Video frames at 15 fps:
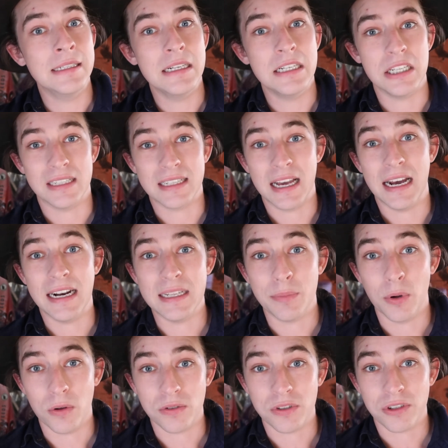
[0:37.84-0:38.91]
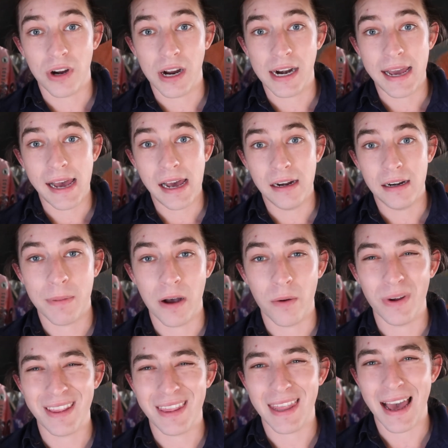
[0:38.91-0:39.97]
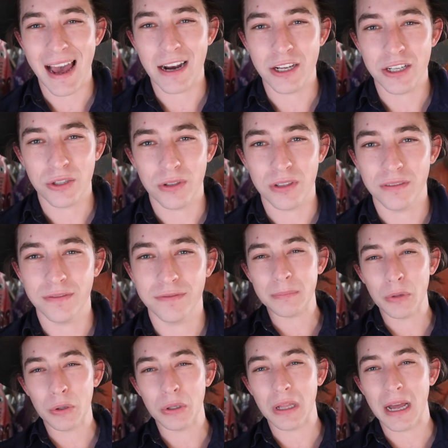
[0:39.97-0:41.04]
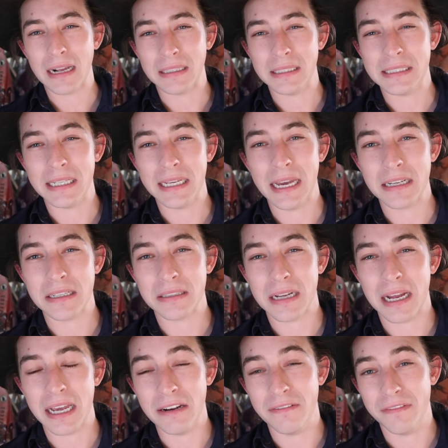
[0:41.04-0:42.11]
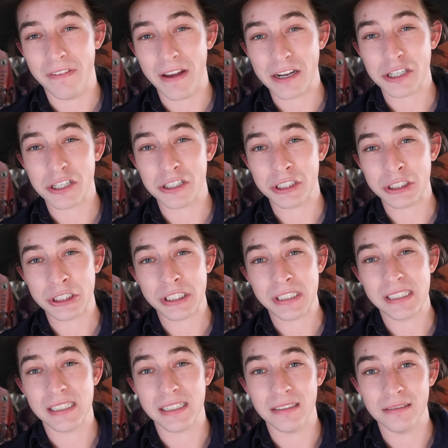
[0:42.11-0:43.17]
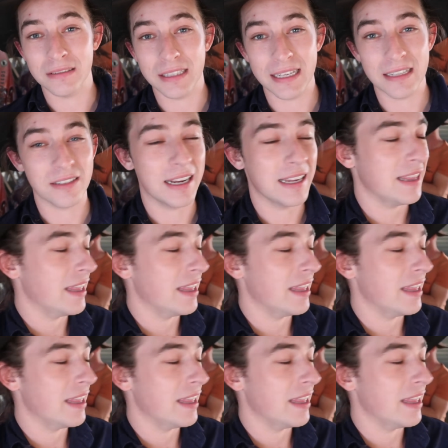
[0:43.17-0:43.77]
just cut his balls straight out, but with that you're sort of more likely to get infections and things like